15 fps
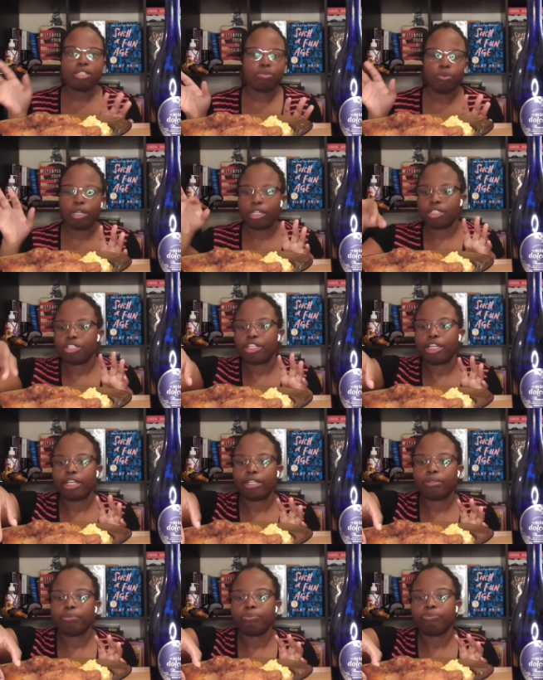these wings,
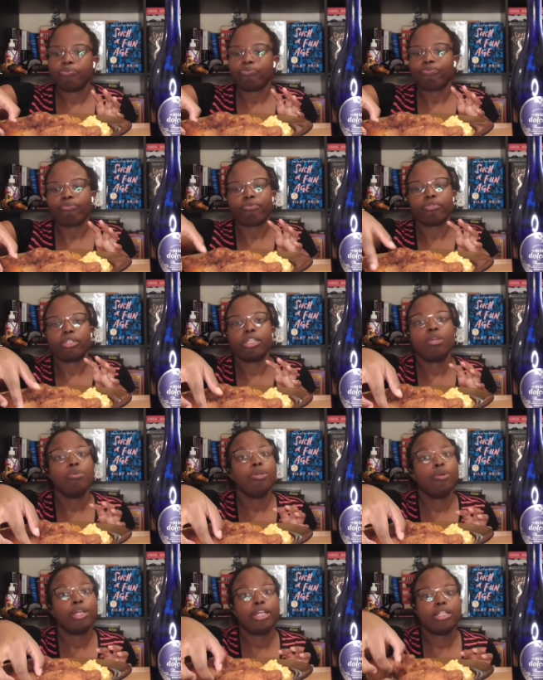child. Then
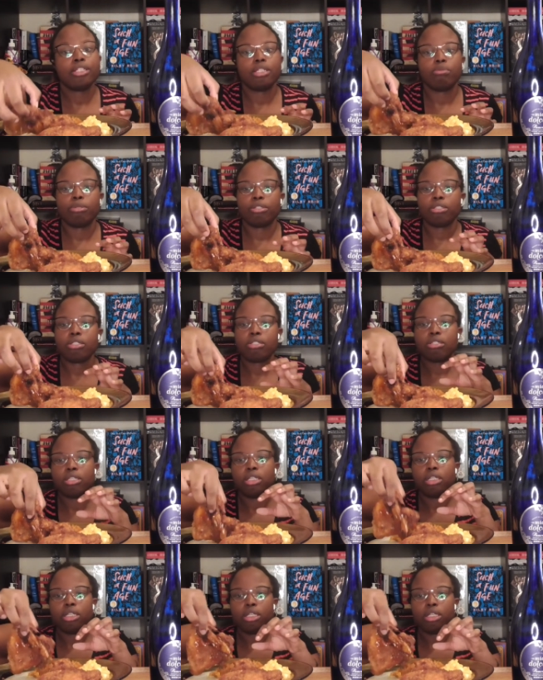we're gonna get into the books.